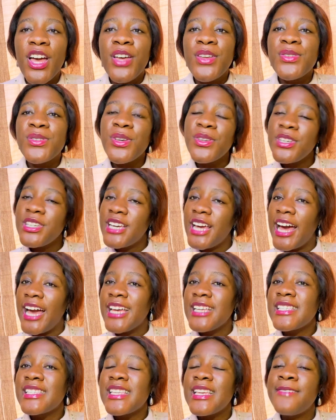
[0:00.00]
So you
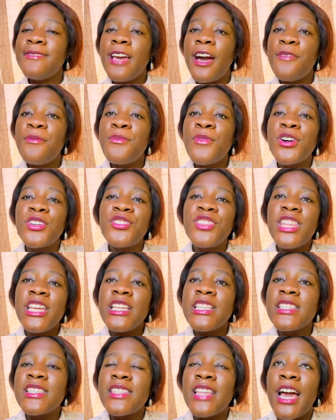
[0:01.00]
guys, if you have more
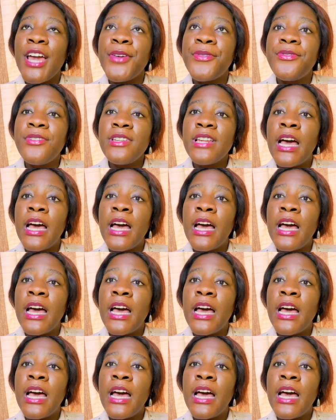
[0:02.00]
things that you feel